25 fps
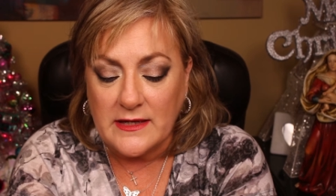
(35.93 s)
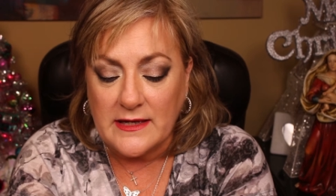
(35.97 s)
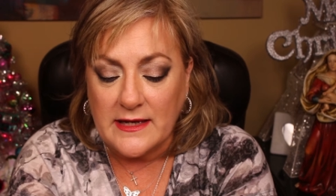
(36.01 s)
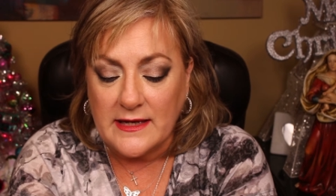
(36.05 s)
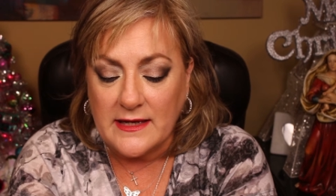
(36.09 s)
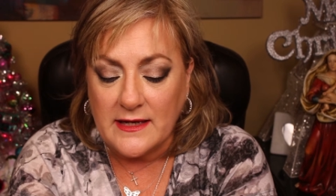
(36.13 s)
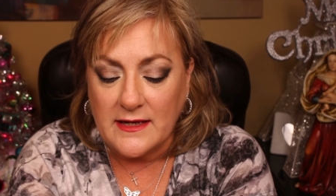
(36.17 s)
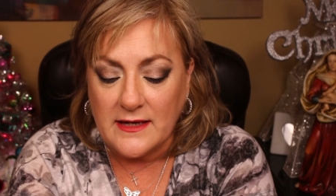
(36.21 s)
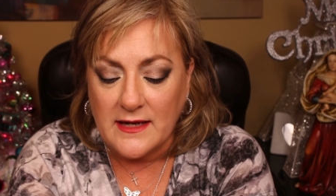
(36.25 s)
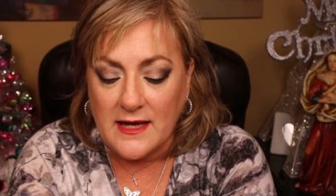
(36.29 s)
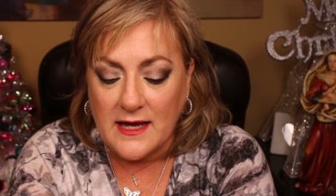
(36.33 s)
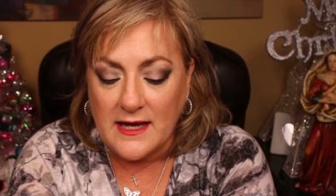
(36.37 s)

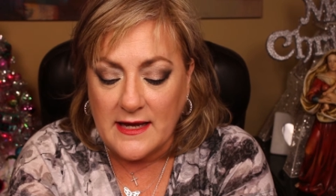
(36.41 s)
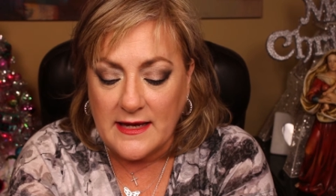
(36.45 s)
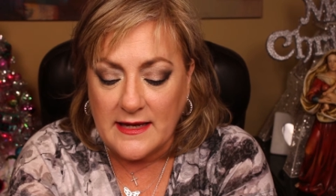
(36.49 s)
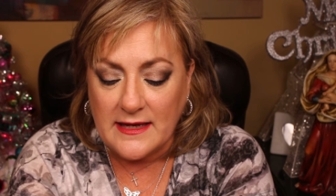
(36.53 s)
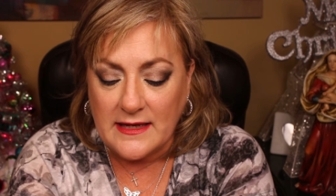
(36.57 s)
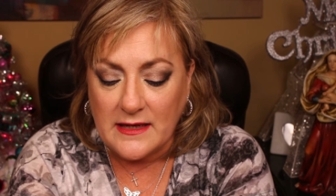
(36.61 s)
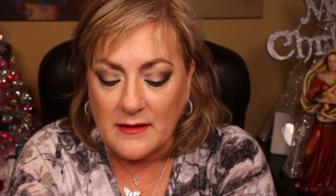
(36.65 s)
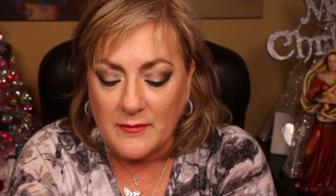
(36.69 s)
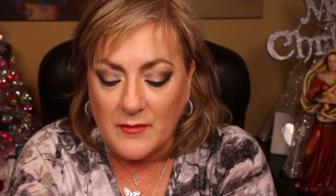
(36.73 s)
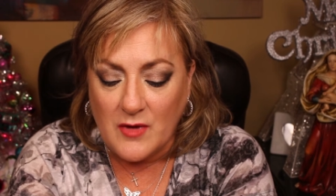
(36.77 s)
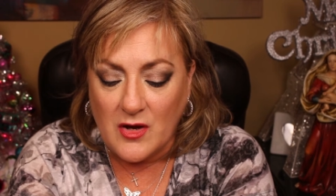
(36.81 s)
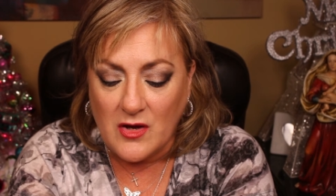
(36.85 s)
And I
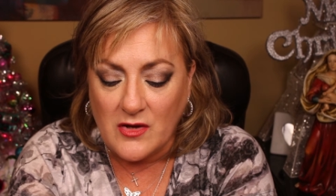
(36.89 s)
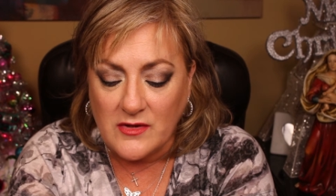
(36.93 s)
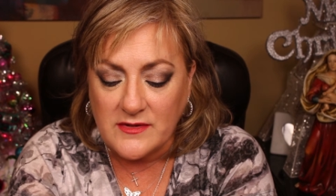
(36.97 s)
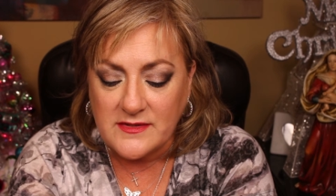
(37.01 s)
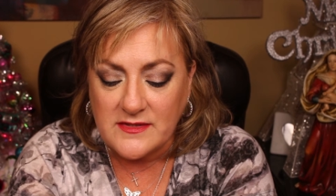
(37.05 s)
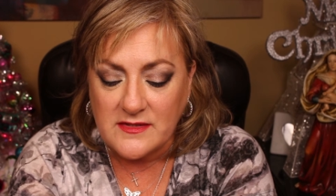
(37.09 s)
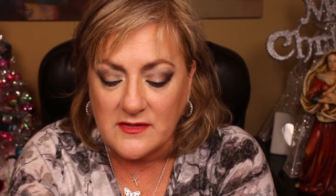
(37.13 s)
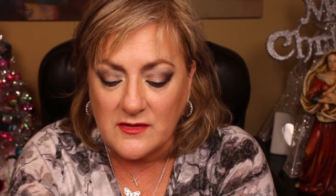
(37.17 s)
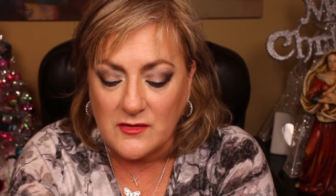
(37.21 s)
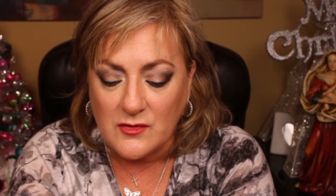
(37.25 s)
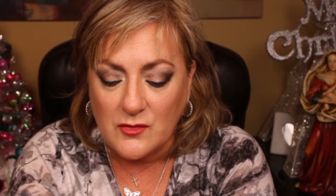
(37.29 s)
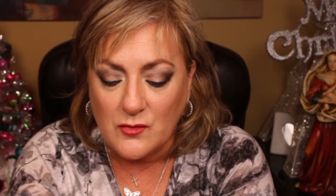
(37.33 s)
am
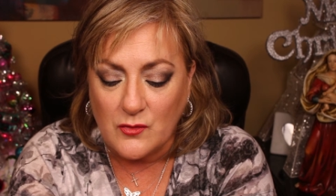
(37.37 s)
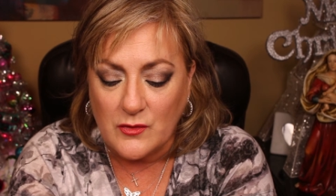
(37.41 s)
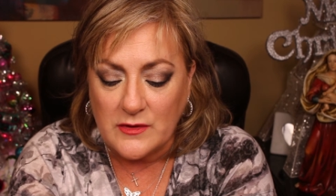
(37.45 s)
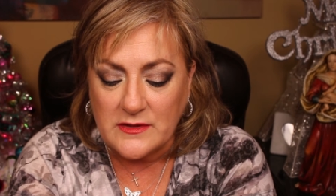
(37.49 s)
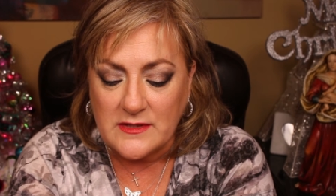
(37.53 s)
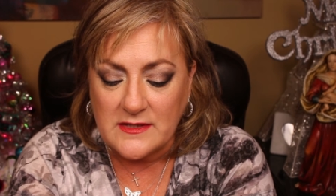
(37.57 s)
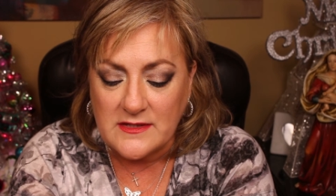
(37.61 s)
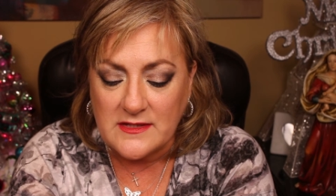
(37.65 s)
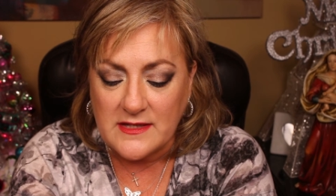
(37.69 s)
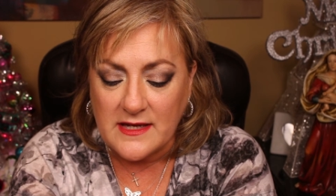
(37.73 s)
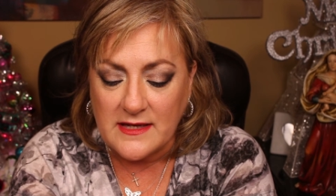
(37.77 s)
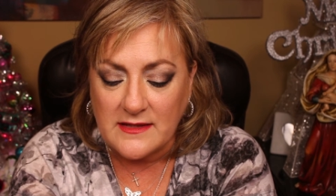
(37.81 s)
also going
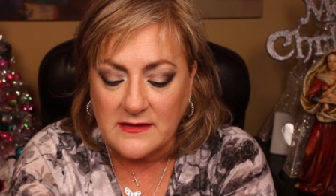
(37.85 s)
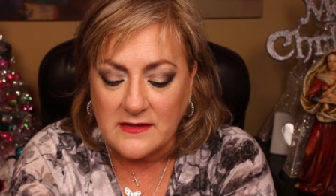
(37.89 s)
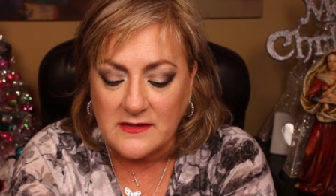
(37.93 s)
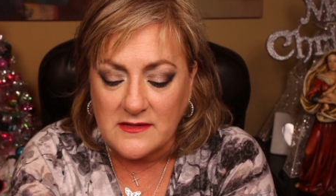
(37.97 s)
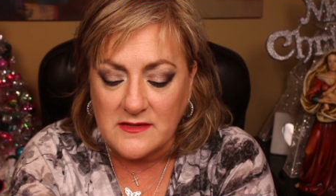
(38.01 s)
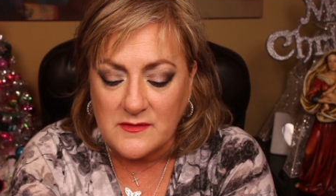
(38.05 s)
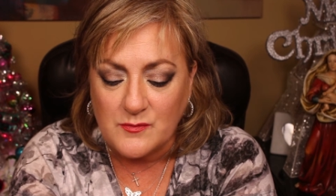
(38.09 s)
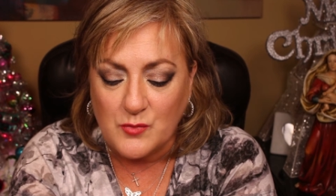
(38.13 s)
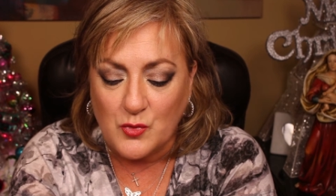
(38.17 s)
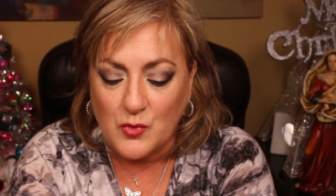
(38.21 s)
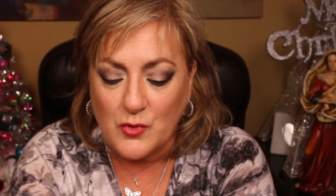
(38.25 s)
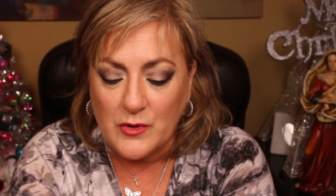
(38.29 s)
to take
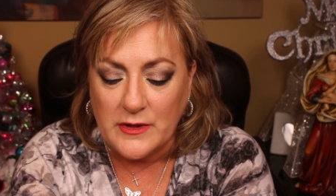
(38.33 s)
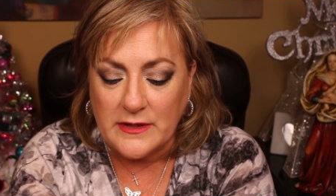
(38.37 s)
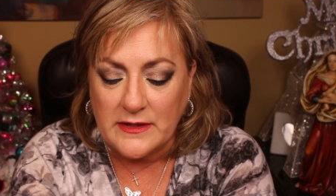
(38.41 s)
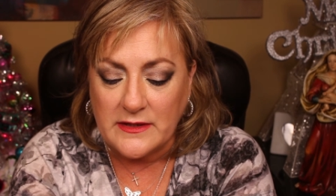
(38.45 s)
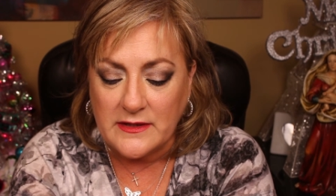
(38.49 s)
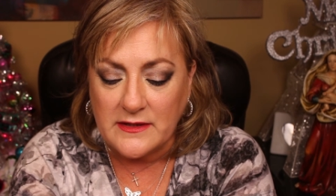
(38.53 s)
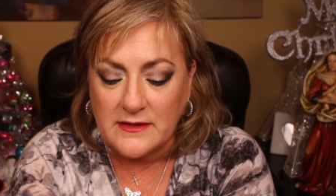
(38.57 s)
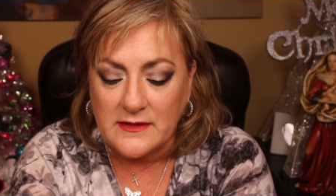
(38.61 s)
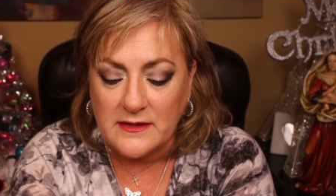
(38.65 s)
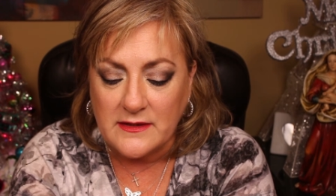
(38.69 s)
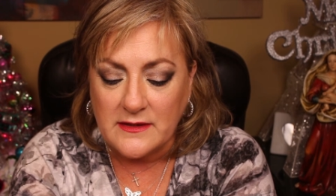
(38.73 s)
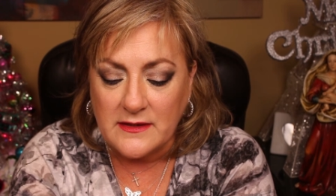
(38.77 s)
this
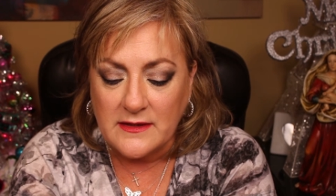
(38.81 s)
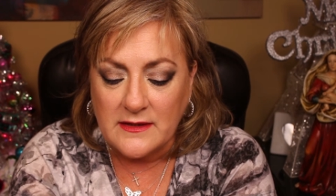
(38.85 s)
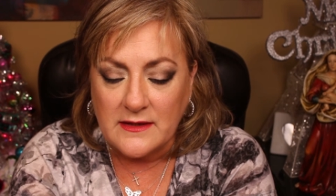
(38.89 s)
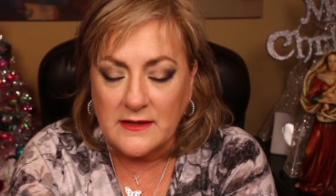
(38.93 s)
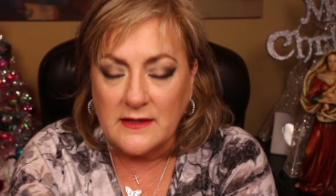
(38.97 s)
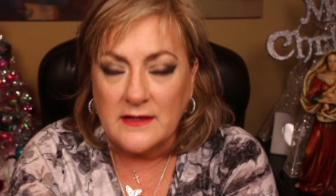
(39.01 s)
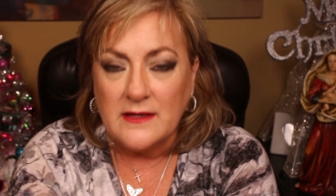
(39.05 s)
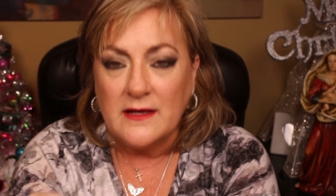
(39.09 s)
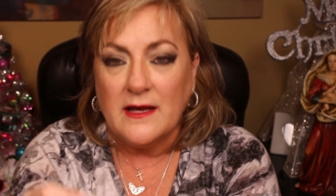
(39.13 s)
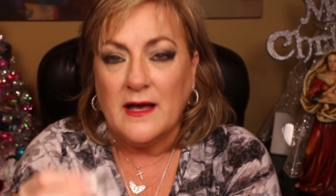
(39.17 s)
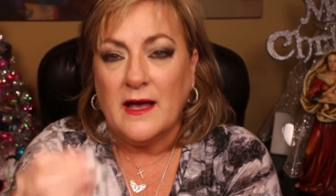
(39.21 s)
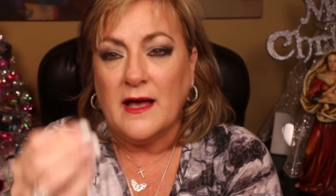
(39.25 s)
pointed
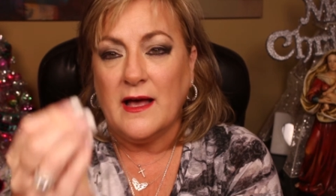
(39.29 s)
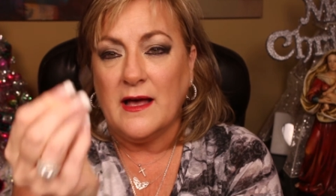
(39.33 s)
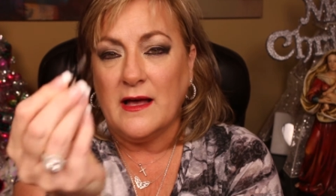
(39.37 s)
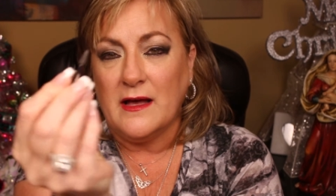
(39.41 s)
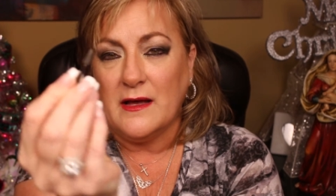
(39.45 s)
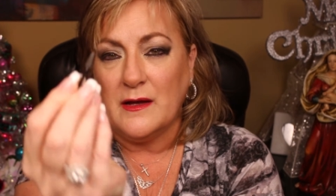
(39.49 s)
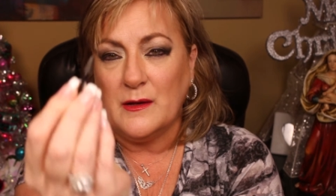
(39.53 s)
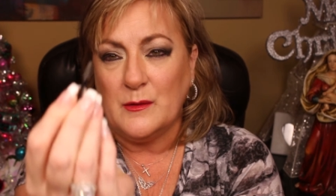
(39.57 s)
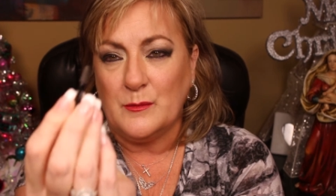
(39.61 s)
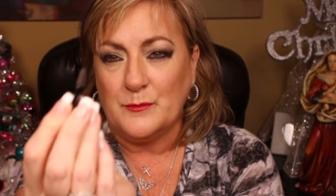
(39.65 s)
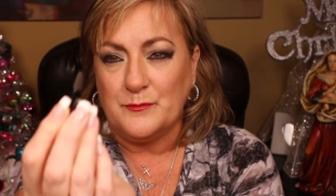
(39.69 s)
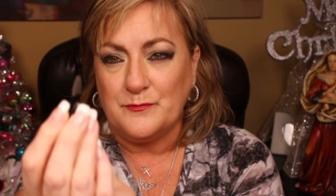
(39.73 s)

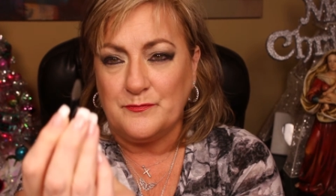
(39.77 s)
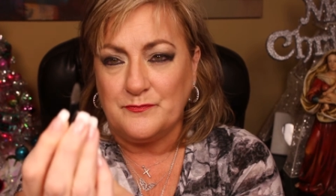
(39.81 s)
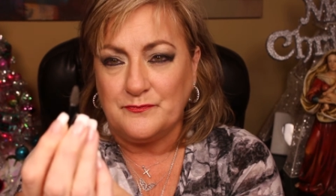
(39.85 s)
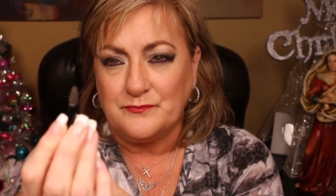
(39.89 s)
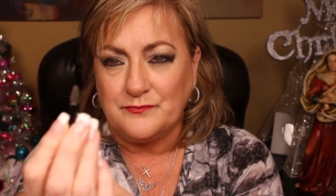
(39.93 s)
um,